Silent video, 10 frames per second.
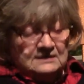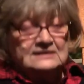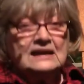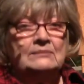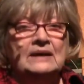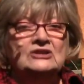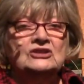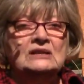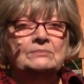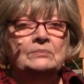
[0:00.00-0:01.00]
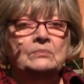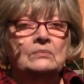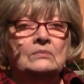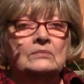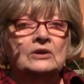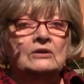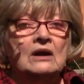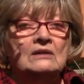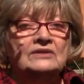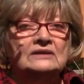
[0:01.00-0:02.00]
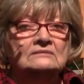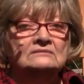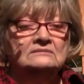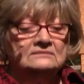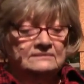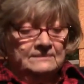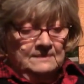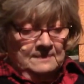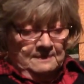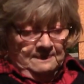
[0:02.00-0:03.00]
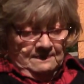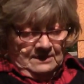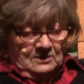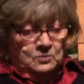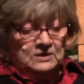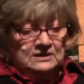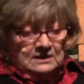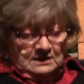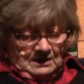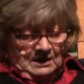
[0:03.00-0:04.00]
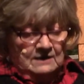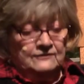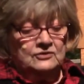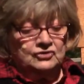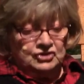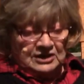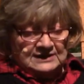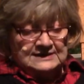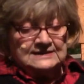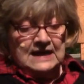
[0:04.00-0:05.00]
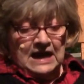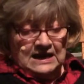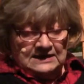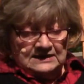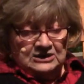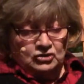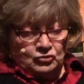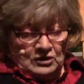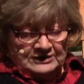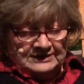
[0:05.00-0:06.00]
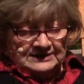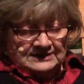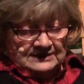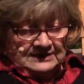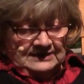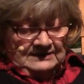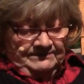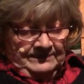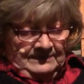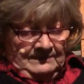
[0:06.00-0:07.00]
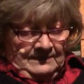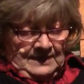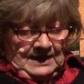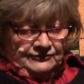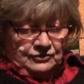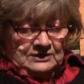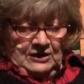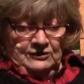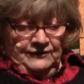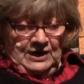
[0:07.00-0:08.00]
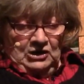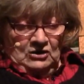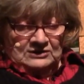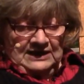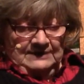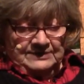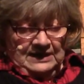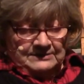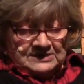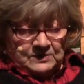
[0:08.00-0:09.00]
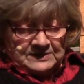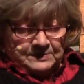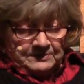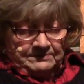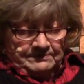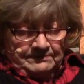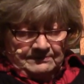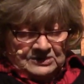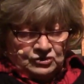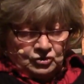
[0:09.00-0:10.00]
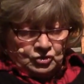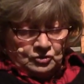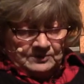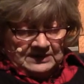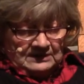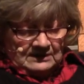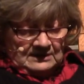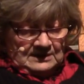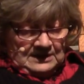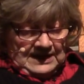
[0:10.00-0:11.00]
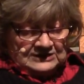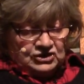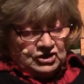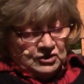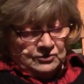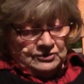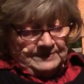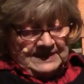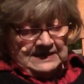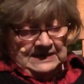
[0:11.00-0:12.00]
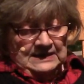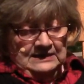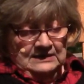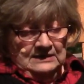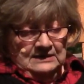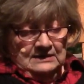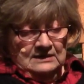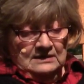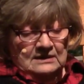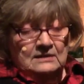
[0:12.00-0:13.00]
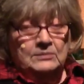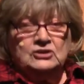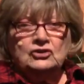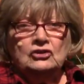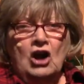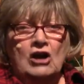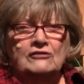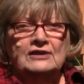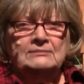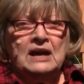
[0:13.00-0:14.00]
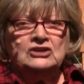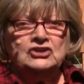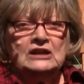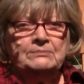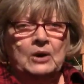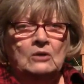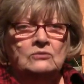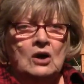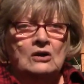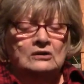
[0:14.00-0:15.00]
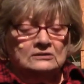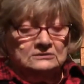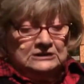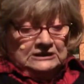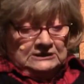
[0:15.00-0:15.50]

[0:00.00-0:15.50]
Is that my sheep you're carving?" The woodcarver just nodded and grunted. After another very long time, Thomas whispered, "Mr. Toomey, excuse me, but you're carving my sheep all wrong."